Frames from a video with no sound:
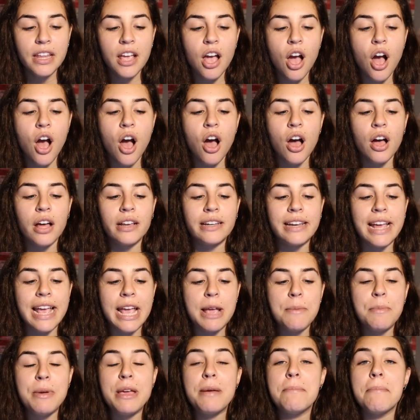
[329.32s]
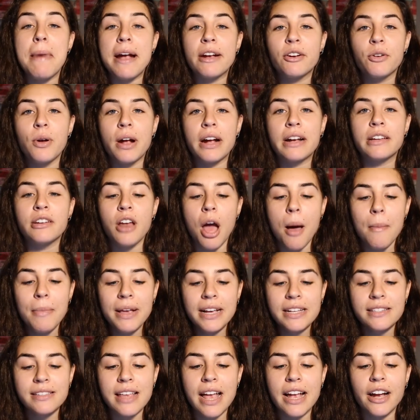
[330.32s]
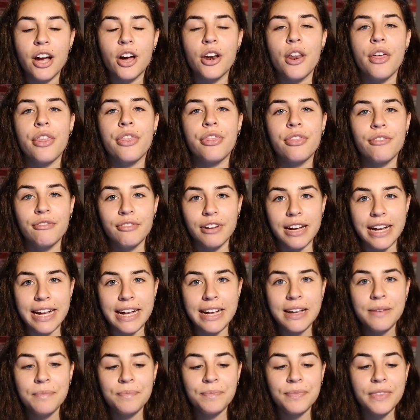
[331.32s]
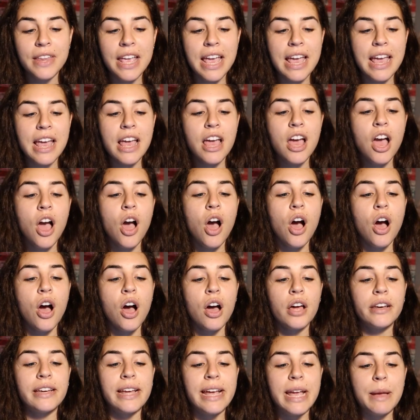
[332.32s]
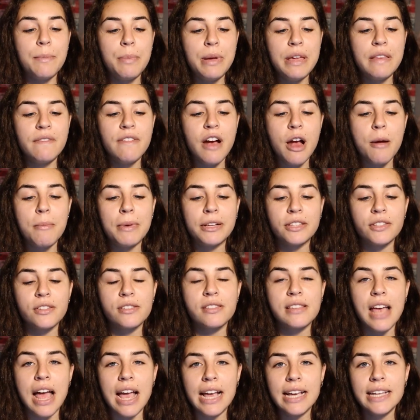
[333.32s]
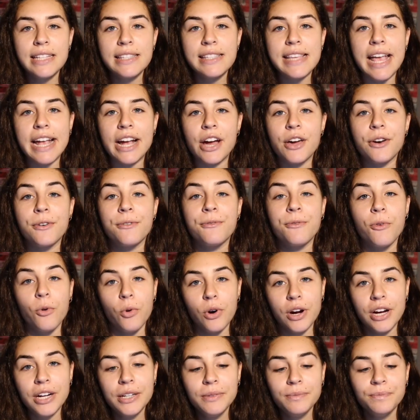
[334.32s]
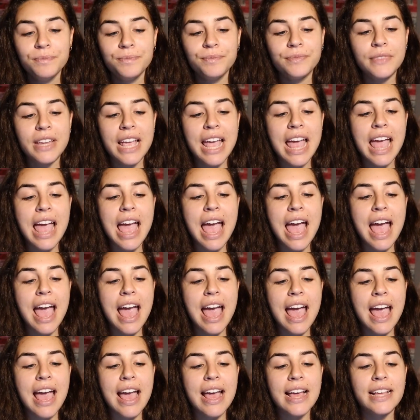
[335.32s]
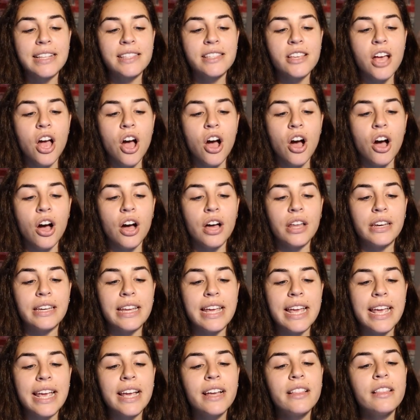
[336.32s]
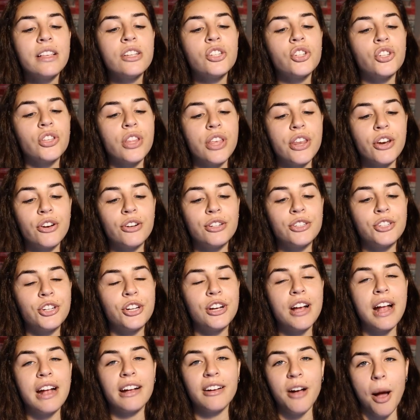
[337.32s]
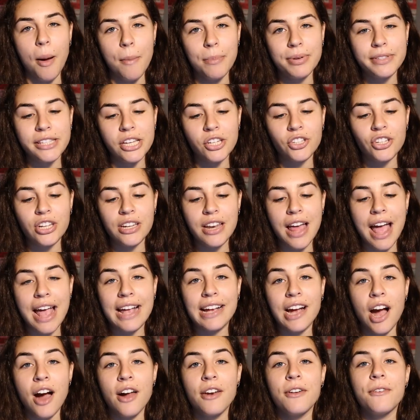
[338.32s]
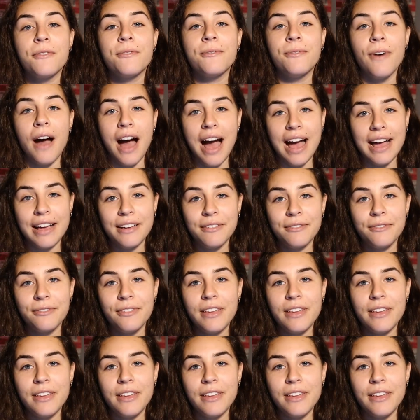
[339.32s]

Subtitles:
On AP Microeconomics, I got a 3. On AP Environmental Science, I got a 4. And on English Literature and Composition, I got a 5.